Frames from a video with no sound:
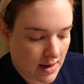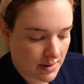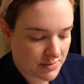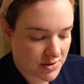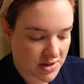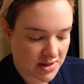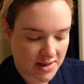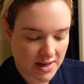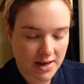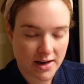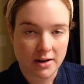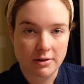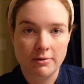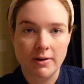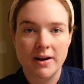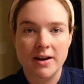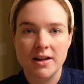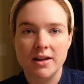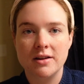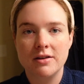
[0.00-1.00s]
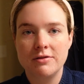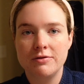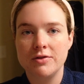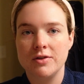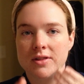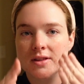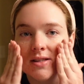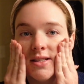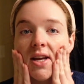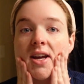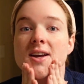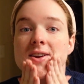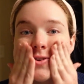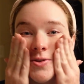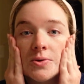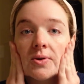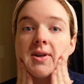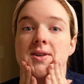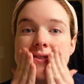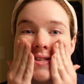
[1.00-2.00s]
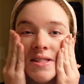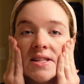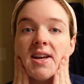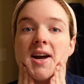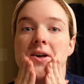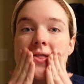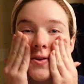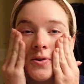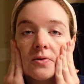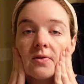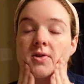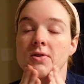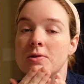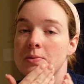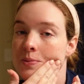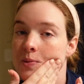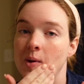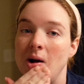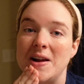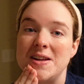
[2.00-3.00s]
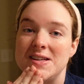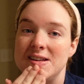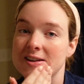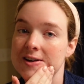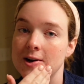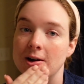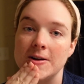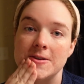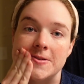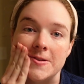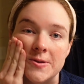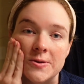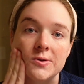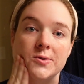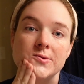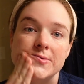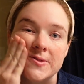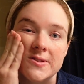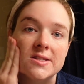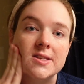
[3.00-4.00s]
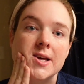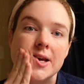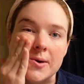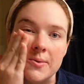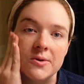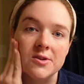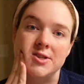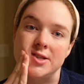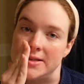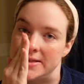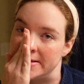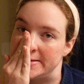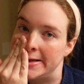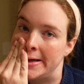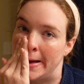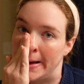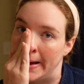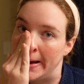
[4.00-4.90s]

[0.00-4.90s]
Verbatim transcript: Just getting ready for the day. Nora's in the other room watching cartoons, which is